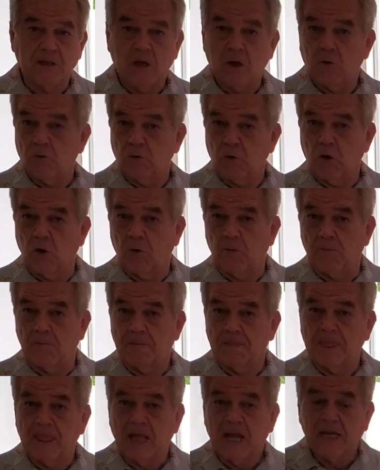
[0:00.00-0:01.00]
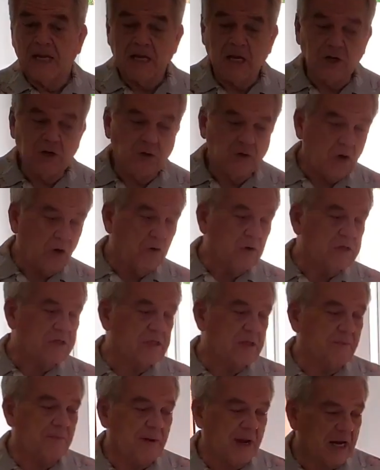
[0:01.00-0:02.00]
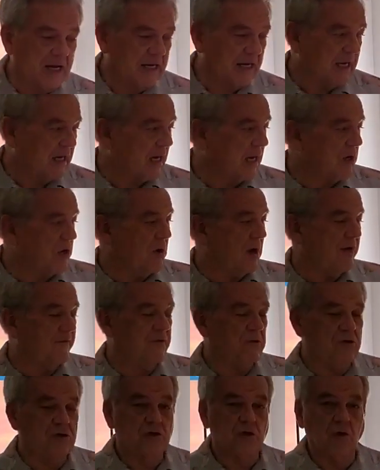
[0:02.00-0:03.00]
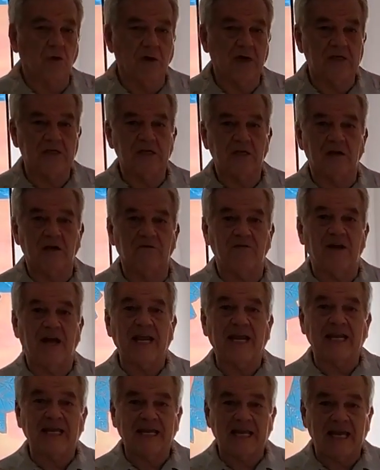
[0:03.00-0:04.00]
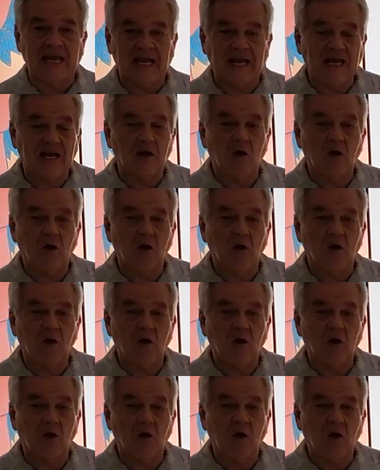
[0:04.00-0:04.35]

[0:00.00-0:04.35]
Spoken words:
room. Now you'll notice the bedding, you have your choice of a king